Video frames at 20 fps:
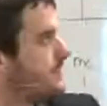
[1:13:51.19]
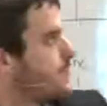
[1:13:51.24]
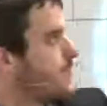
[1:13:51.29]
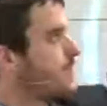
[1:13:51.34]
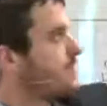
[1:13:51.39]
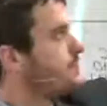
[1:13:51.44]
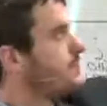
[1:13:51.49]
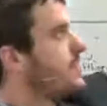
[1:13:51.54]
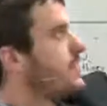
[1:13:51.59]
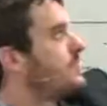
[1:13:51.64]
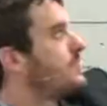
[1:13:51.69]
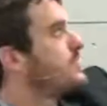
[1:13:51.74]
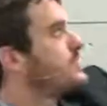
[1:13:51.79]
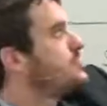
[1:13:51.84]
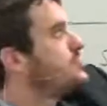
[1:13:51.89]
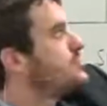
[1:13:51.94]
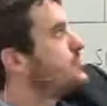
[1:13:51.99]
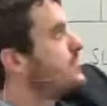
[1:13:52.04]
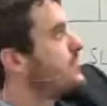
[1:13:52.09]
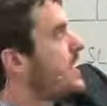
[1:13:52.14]
4th month,
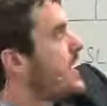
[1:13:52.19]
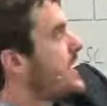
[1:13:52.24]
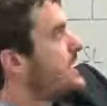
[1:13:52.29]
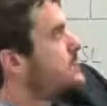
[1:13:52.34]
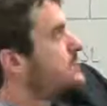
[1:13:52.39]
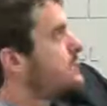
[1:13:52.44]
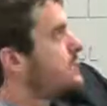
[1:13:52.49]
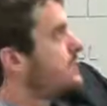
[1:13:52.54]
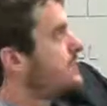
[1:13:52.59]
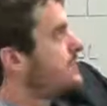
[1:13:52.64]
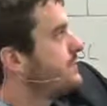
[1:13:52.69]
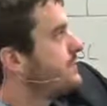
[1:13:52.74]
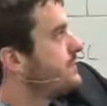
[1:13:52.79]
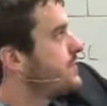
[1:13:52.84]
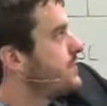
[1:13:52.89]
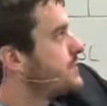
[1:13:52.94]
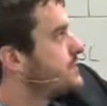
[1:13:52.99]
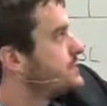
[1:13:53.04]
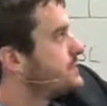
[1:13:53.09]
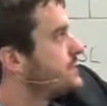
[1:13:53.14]
July
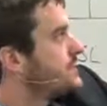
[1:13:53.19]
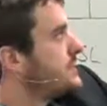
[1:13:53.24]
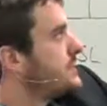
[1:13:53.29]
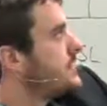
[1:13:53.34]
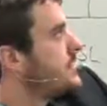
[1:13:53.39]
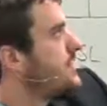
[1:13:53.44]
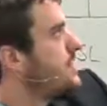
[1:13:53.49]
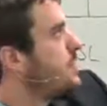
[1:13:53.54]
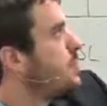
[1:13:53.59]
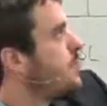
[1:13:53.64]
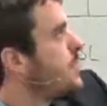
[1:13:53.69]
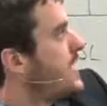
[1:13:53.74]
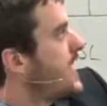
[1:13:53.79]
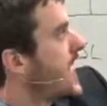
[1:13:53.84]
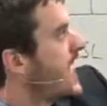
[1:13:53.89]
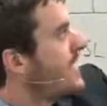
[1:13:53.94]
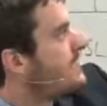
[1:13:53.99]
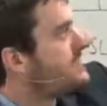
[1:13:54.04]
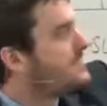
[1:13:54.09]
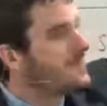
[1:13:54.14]
21st, we
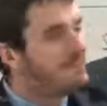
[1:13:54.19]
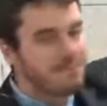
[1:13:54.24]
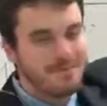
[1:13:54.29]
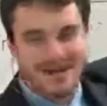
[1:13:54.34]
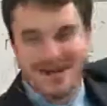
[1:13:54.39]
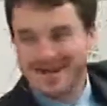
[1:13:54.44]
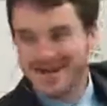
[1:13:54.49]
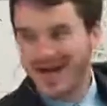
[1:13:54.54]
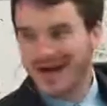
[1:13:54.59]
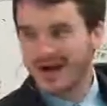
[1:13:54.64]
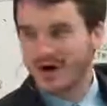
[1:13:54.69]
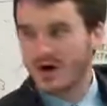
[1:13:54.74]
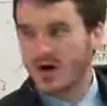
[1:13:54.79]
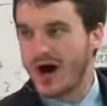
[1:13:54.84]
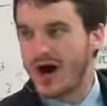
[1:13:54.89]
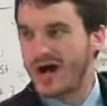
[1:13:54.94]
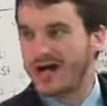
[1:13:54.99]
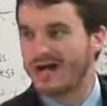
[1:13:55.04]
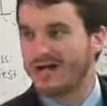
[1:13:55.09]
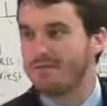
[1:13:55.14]
have the midnight
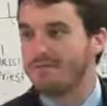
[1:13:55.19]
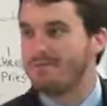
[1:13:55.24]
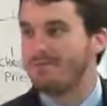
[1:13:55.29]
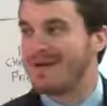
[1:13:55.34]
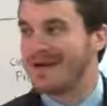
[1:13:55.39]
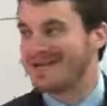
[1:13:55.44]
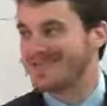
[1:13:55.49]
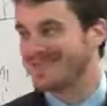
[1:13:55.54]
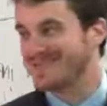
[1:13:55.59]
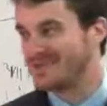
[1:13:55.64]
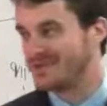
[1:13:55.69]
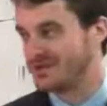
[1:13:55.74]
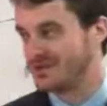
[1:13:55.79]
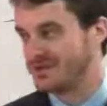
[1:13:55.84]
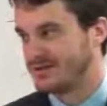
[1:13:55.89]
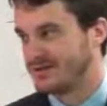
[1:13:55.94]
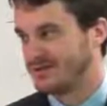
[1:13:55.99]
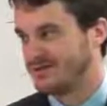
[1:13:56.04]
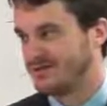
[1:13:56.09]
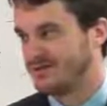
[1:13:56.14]
cry
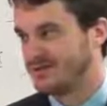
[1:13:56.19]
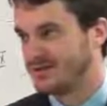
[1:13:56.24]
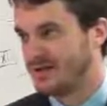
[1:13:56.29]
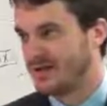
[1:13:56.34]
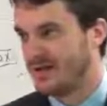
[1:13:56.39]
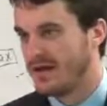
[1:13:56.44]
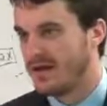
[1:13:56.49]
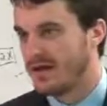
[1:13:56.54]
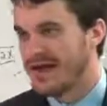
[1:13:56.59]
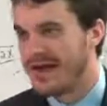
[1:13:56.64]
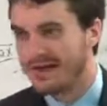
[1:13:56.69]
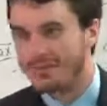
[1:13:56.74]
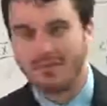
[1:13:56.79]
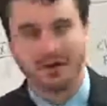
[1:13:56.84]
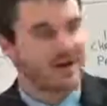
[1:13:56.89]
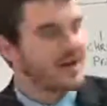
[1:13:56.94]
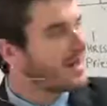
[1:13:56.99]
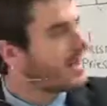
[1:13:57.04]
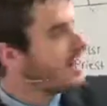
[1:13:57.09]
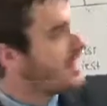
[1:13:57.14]
message.
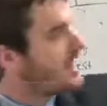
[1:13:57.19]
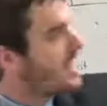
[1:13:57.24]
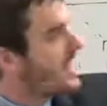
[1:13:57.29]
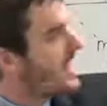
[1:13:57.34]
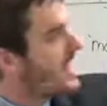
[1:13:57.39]
But